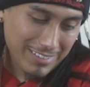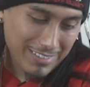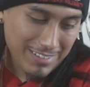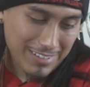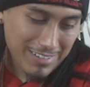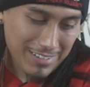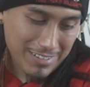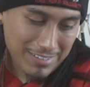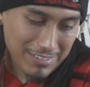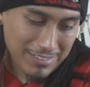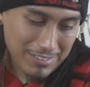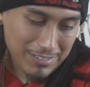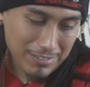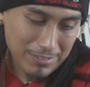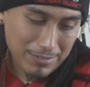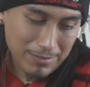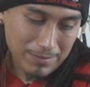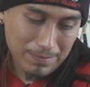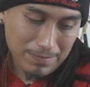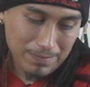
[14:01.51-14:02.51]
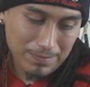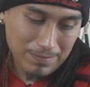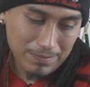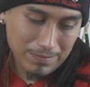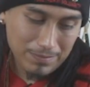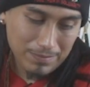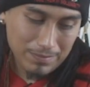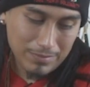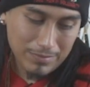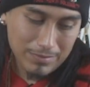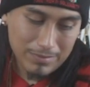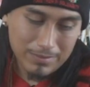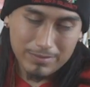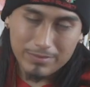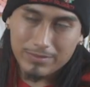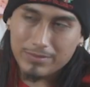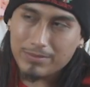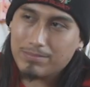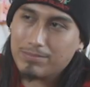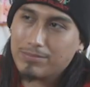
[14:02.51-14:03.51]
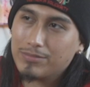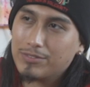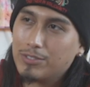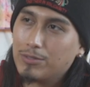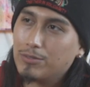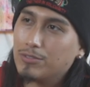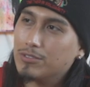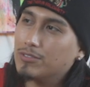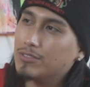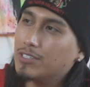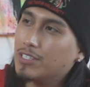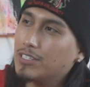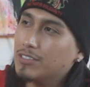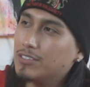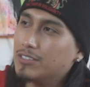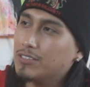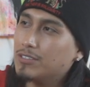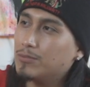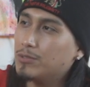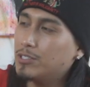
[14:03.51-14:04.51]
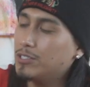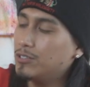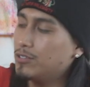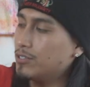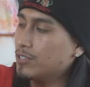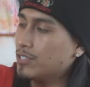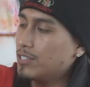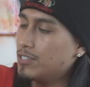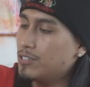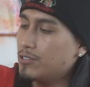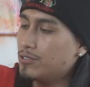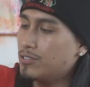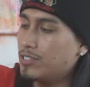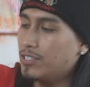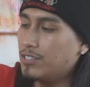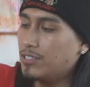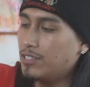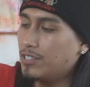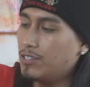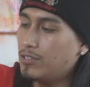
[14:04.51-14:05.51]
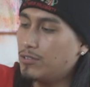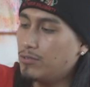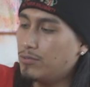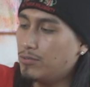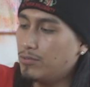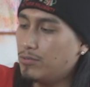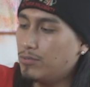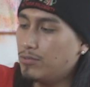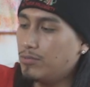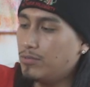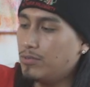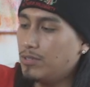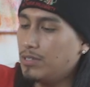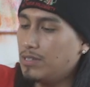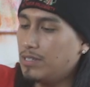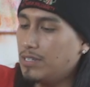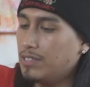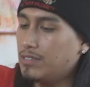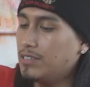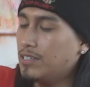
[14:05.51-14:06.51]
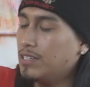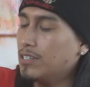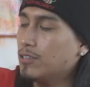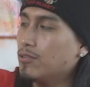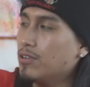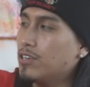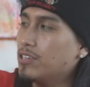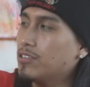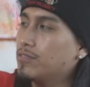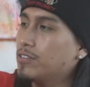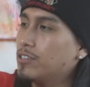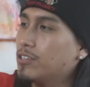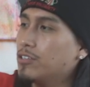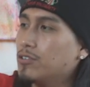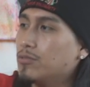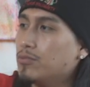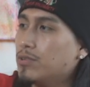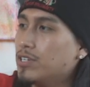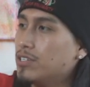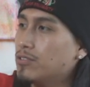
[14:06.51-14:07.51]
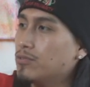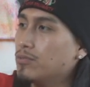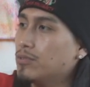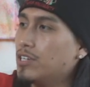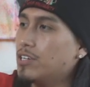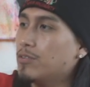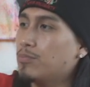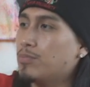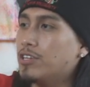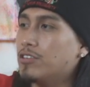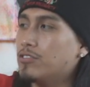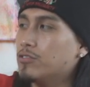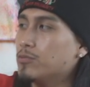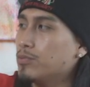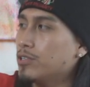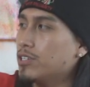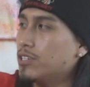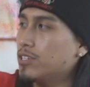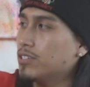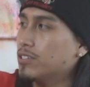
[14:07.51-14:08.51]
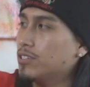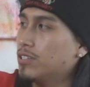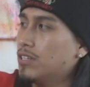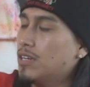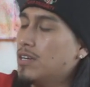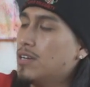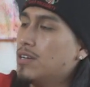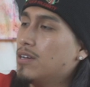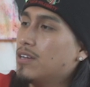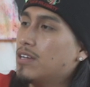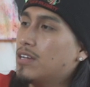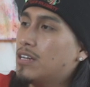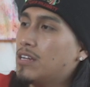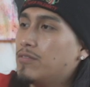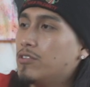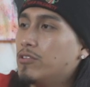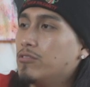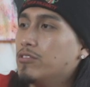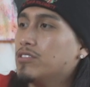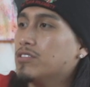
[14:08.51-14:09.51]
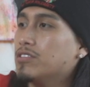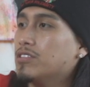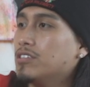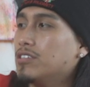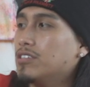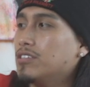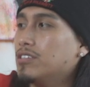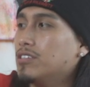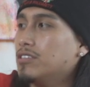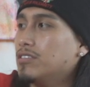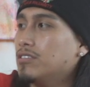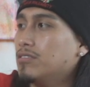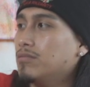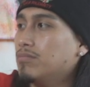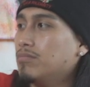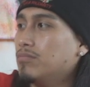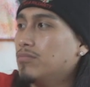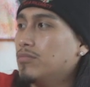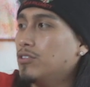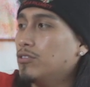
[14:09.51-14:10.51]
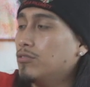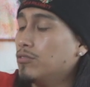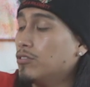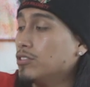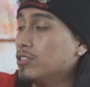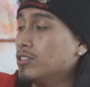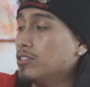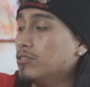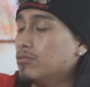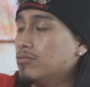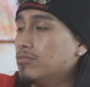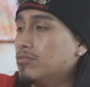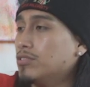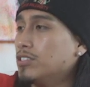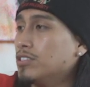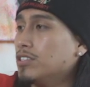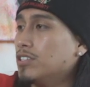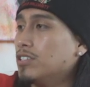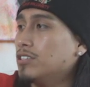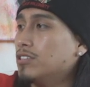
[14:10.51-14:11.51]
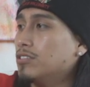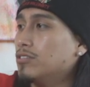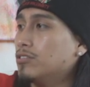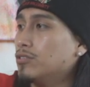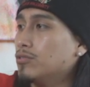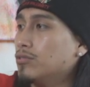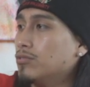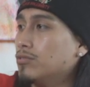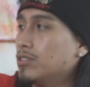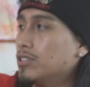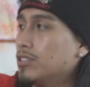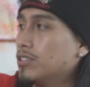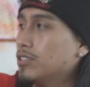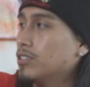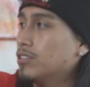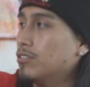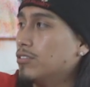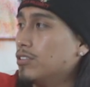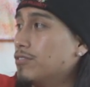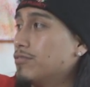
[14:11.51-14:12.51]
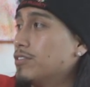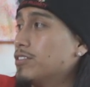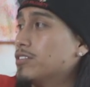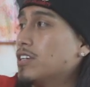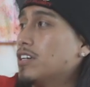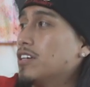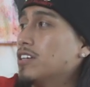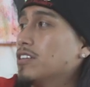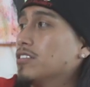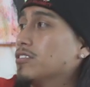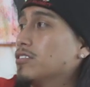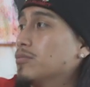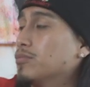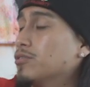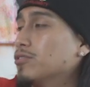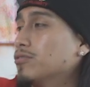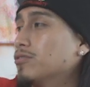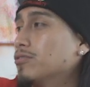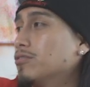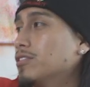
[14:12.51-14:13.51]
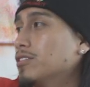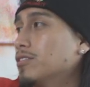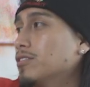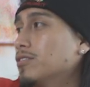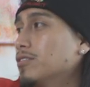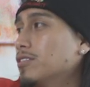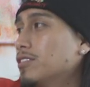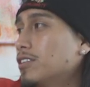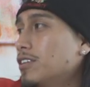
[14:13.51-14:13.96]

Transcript: Um... So kind of when you kind of you said like you like to get creative in other ways when you have painter's block, and I noticed uh, you also design jewelry, or you designed some jewelry. Yeah.